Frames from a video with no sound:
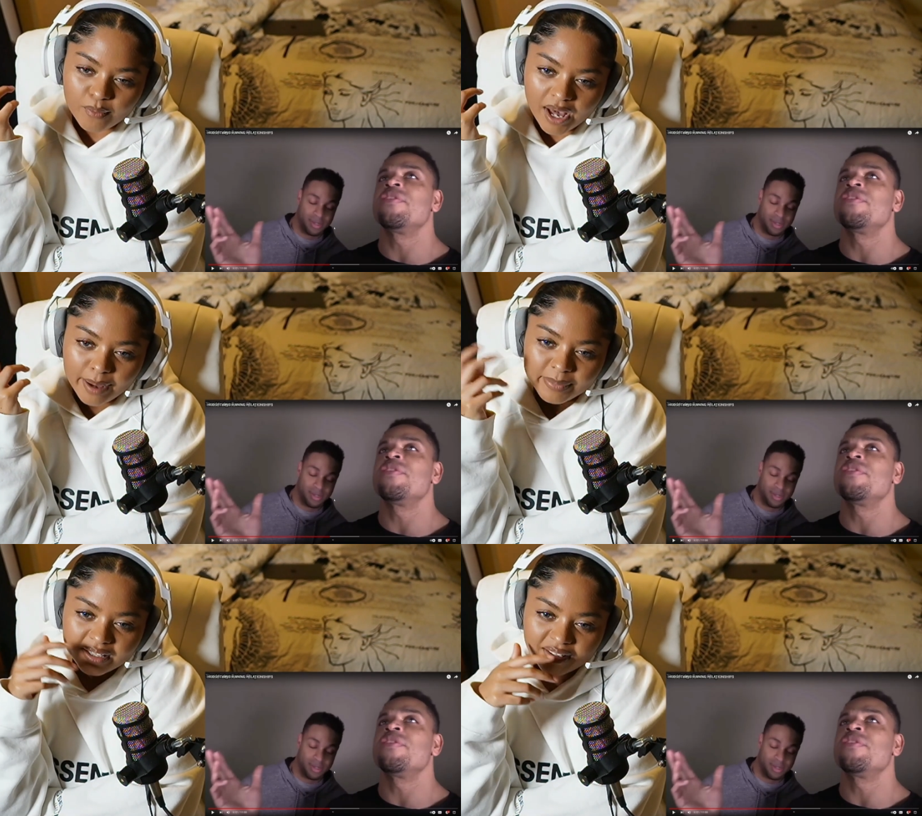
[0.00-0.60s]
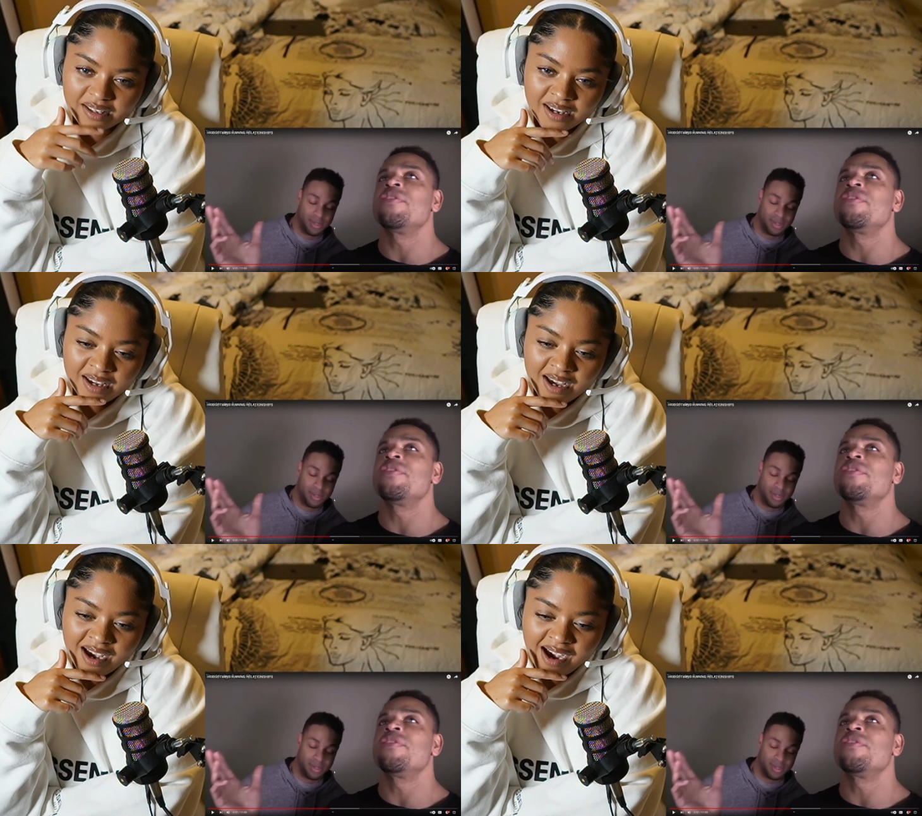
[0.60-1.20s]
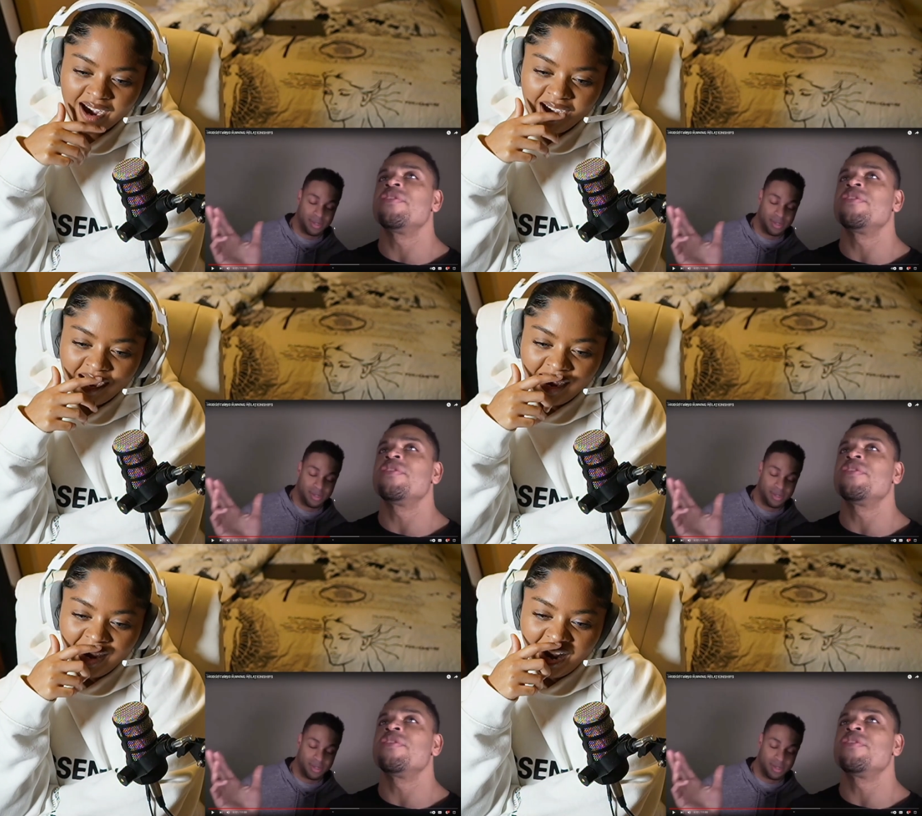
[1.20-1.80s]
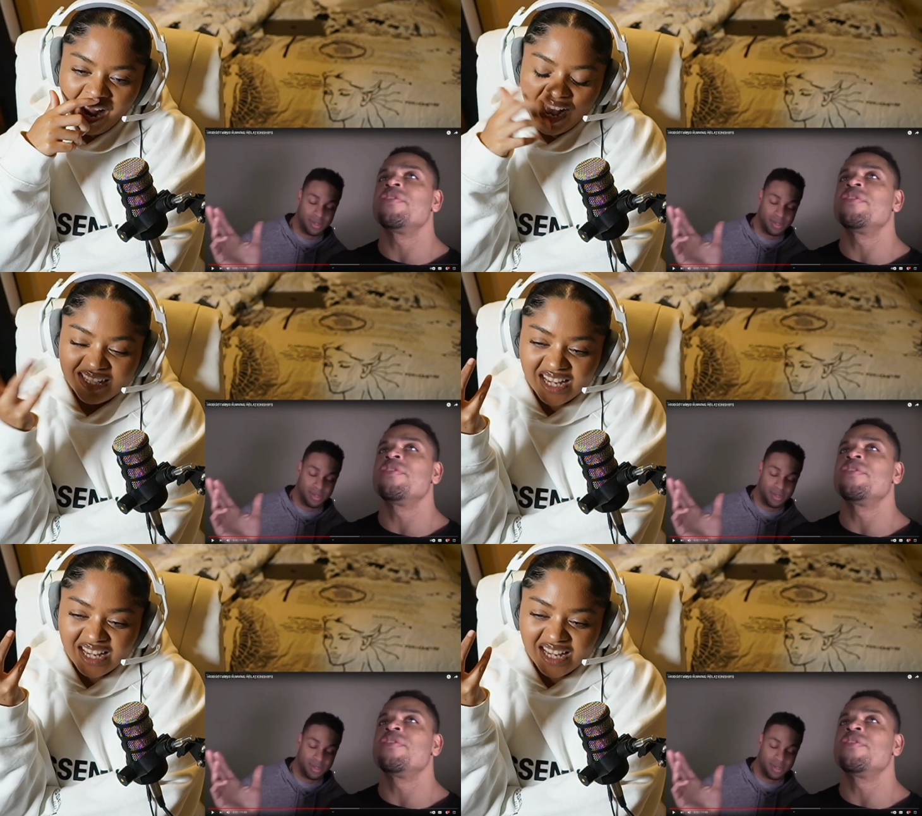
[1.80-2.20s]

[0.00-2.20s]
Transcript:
Speaker 1: what happened? and